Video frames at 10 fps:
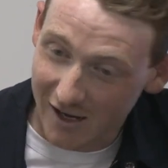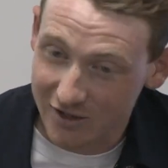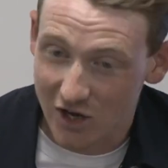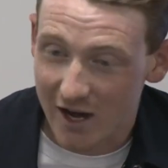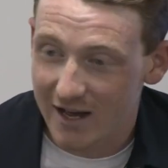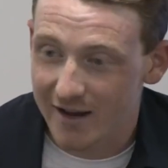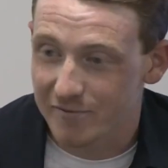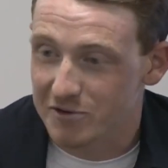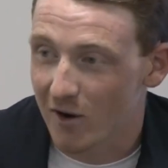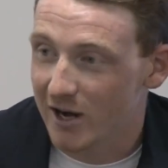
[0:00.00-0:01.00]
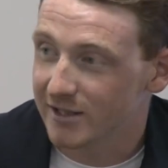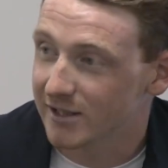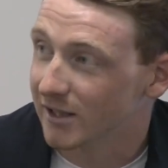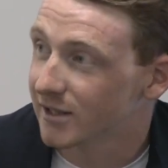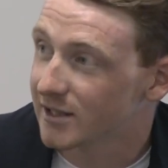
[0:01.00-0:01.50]
Jai had every right
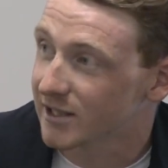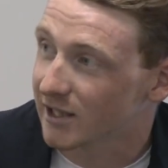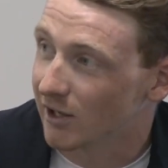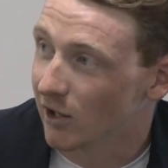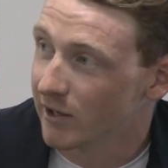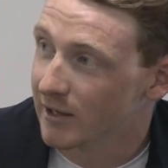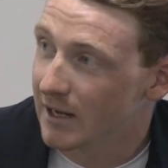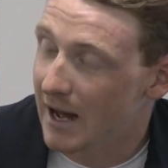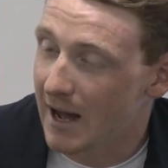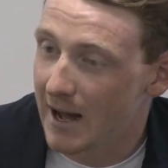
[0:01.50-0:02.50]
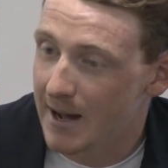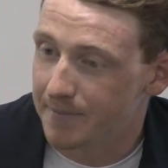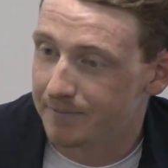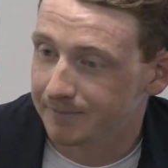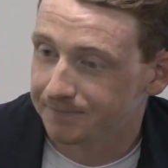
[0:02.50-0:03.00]
to, to sit on.
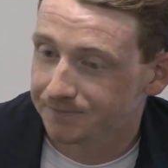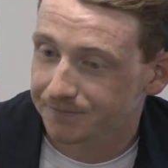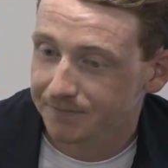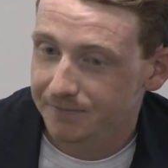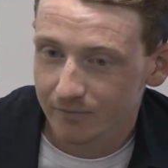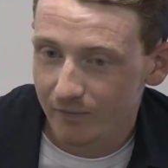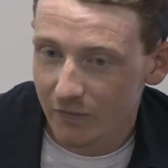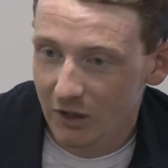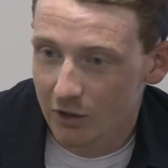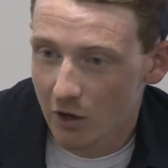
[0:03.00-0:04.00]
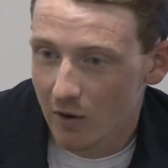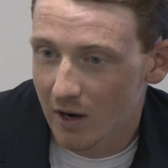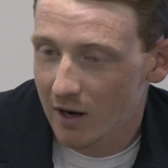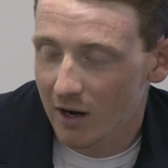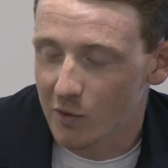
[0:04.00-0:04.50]
Um, you
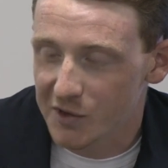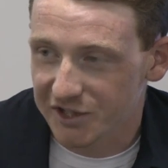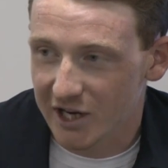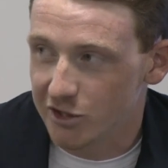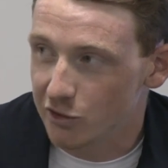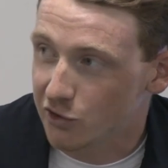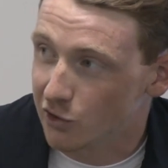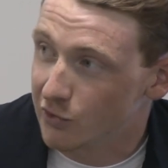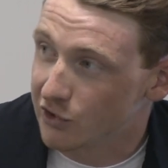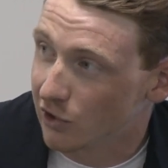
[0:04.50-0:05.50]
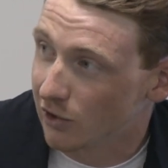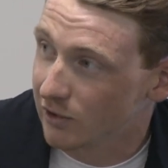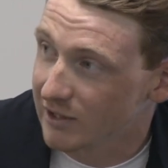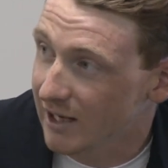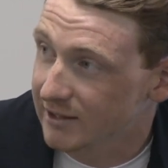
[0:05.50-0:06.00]
know, I always say you choose your
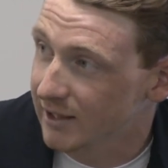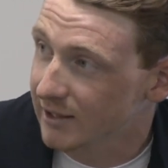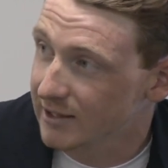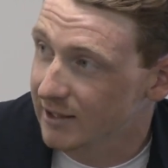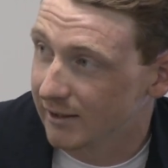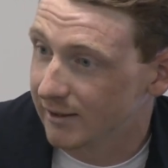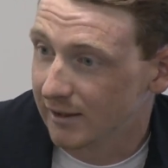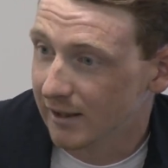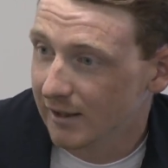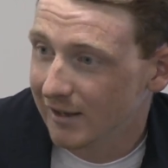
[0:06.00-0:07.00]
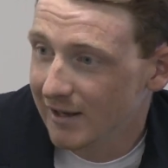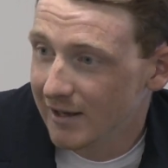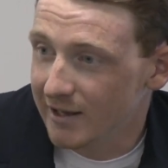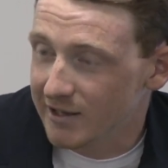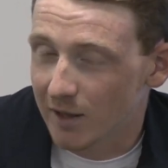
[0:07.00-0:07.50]
tactics, and
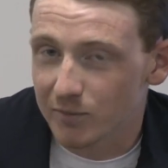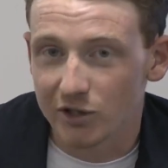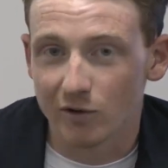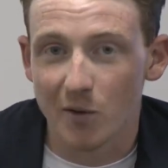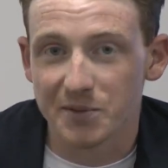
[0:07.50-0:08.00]
it's up to your